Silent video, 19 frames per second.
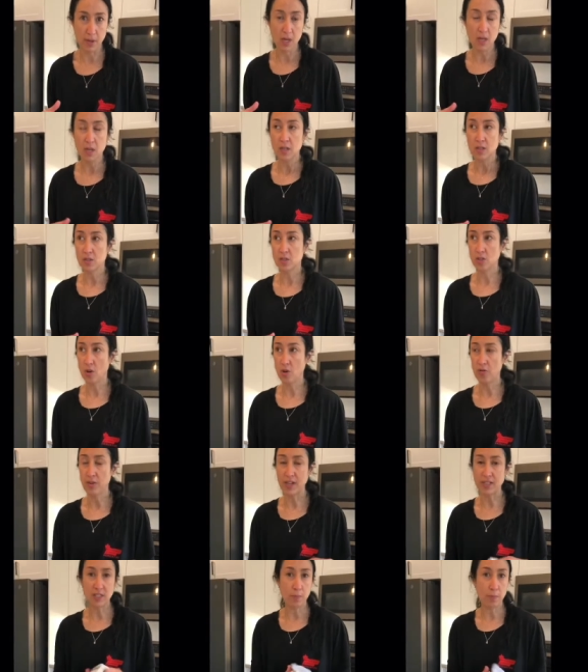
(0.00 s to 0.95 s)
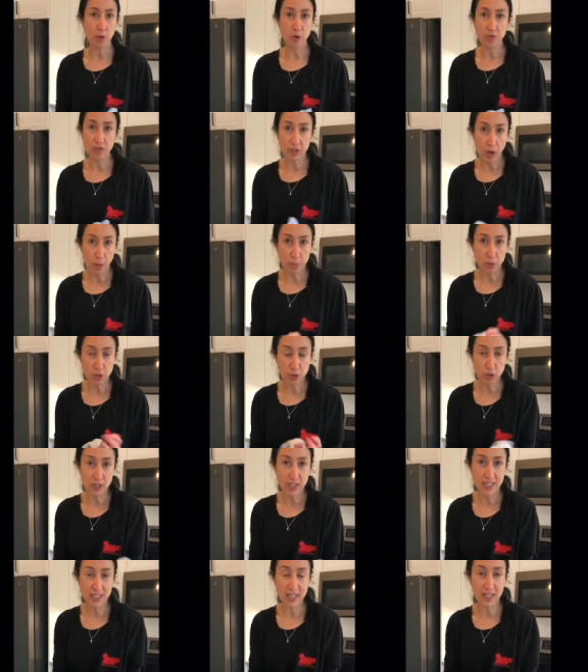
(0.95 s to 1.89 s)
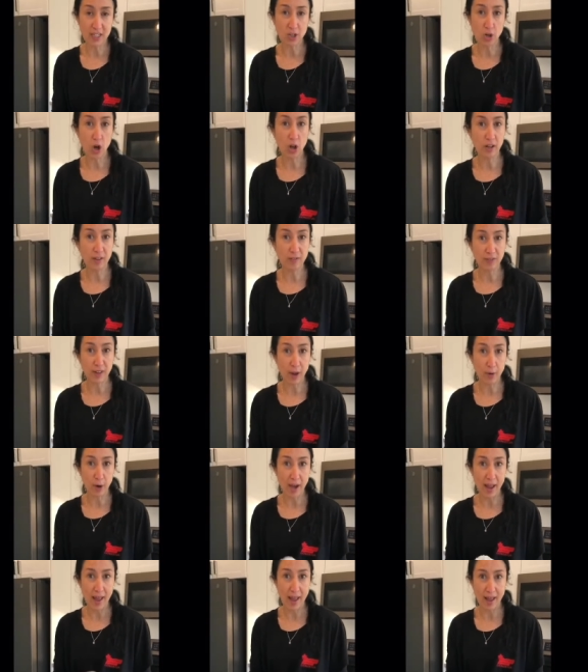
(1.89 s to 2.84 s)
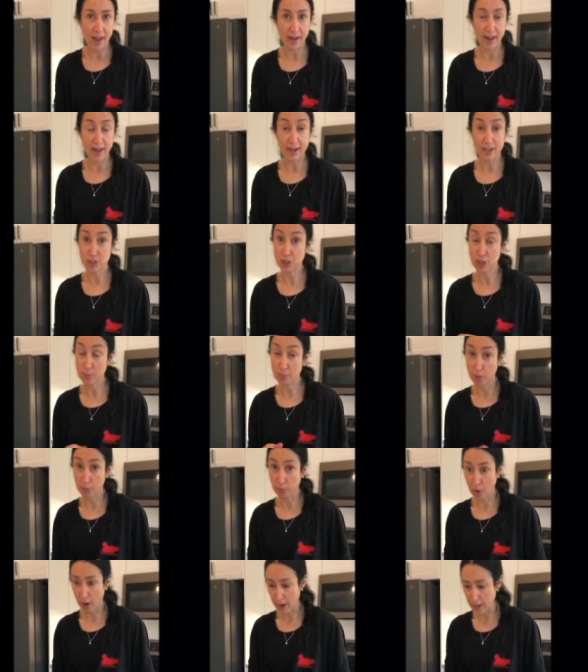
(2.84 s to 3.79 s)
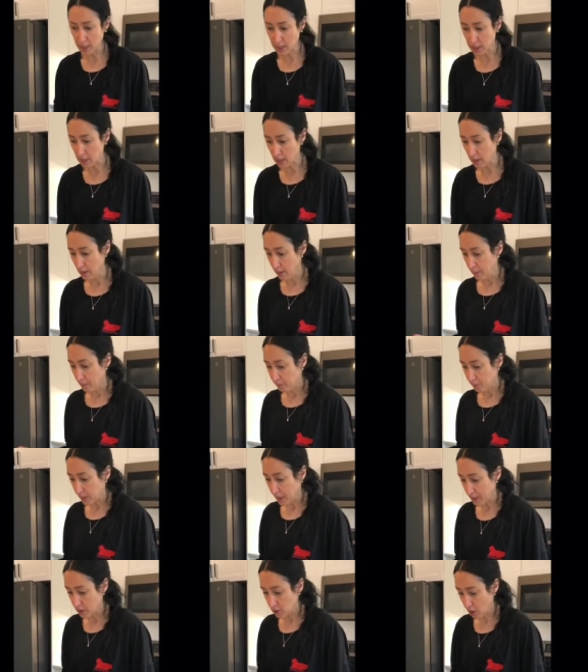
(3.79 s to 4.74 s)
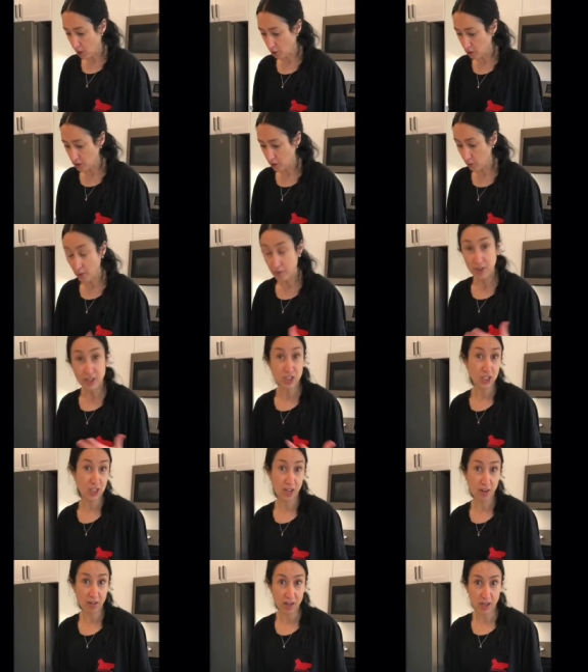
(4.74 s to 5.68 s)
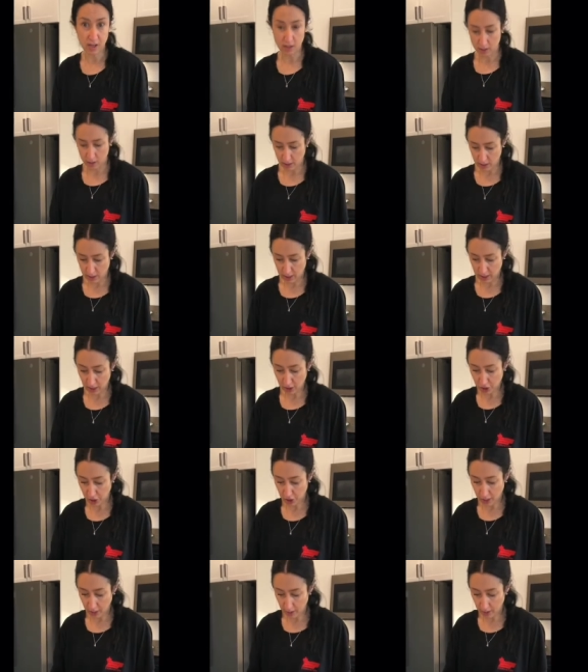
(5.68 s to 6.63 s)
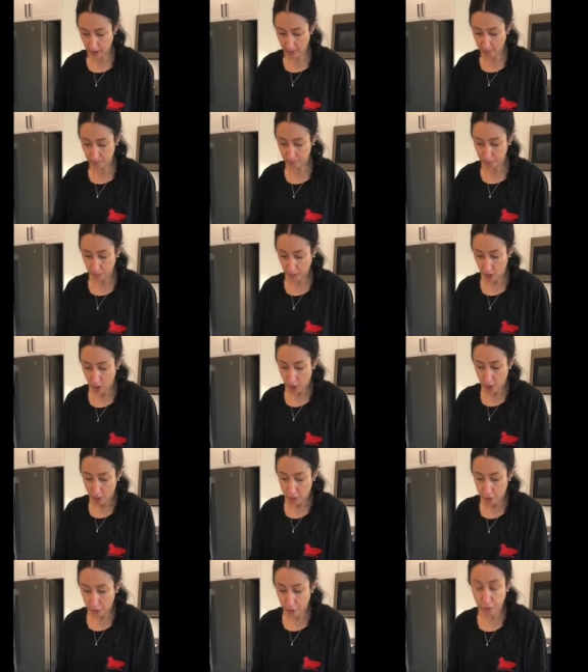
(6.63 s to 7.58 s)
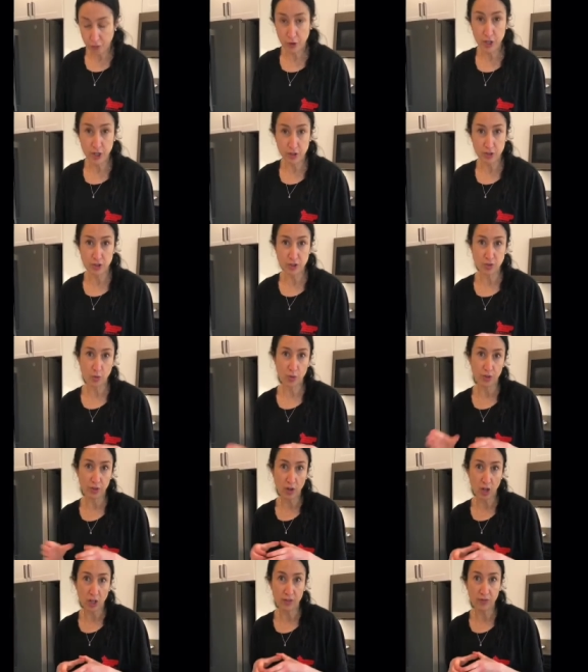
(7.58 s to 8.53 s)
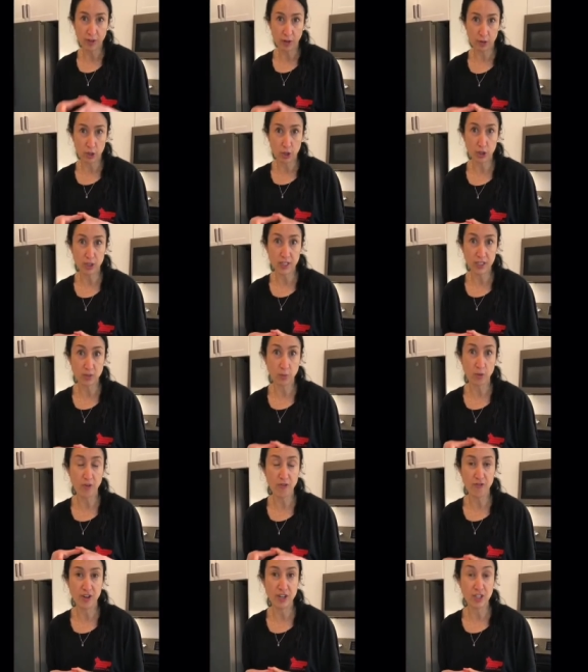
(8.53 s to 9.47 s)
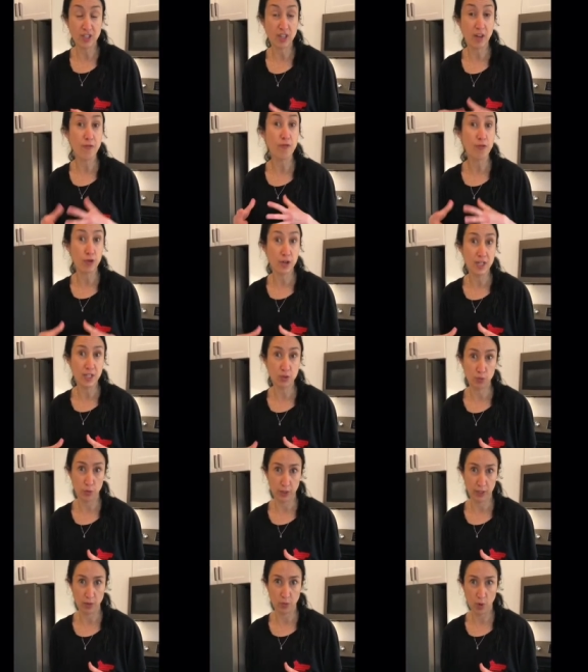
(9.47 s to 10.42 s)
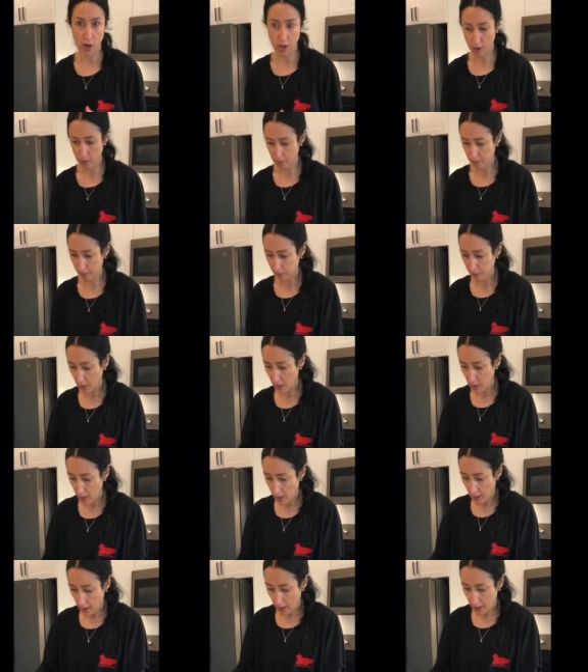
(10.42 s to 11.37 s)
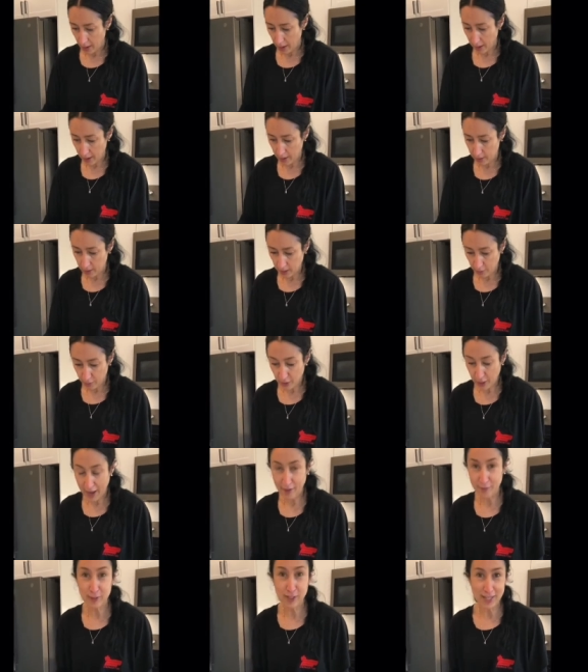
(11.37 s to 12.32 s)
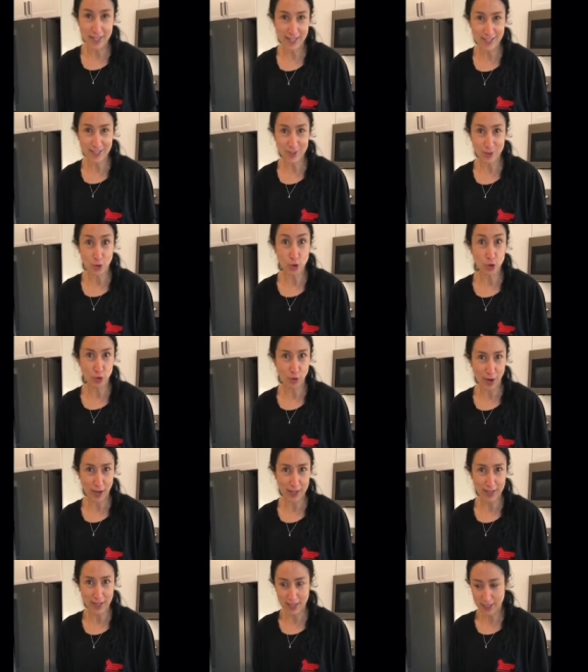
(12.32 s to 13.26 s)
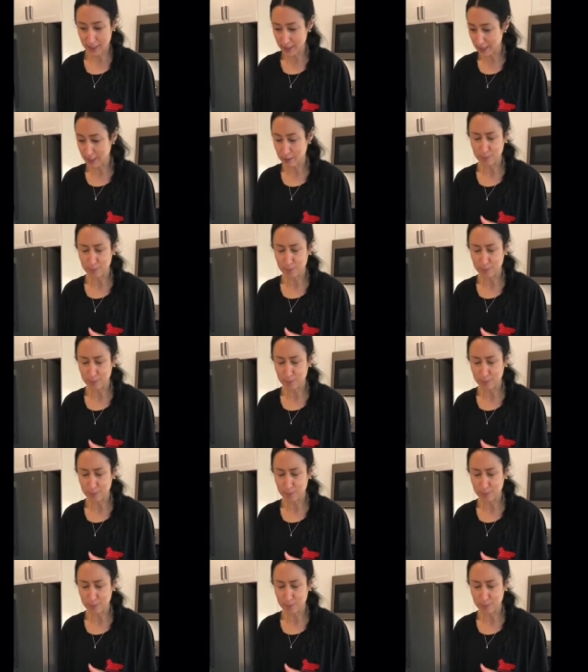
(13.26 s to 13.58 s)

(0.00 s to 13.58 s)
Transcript: So that's a perfect opportunity to get a cauliflower head at a cheaper price. It's also a vegetarian dish, and the fritters, or the cauliflower cookies, when they're finished, they freeze really well. And if you have kids or grandkids,